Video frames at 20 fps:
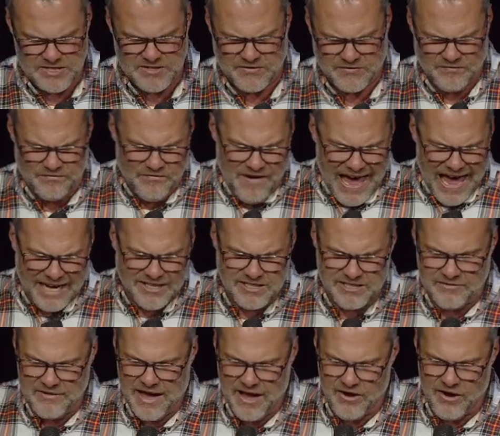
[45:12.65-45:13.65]
this
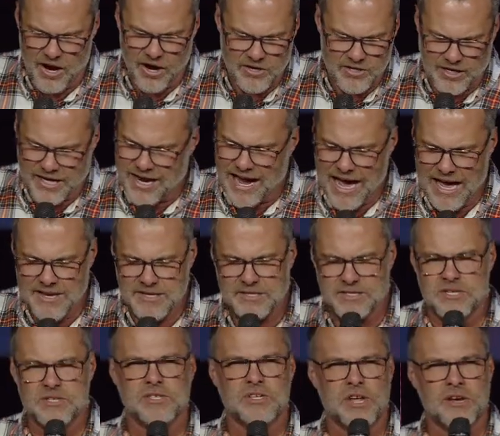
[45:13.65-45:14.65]
fact of how our God
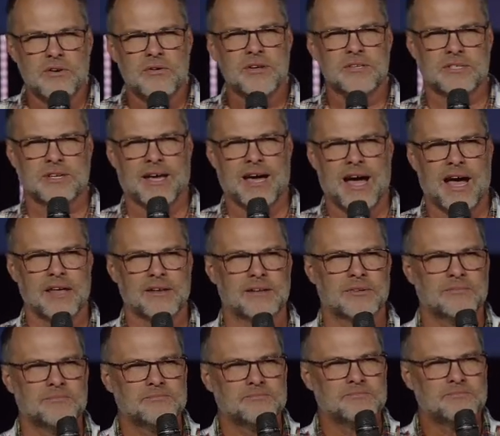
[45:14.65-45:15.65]
is a generous
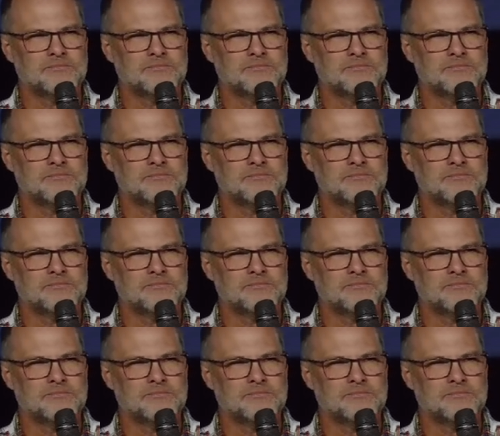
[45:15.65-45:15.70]
God.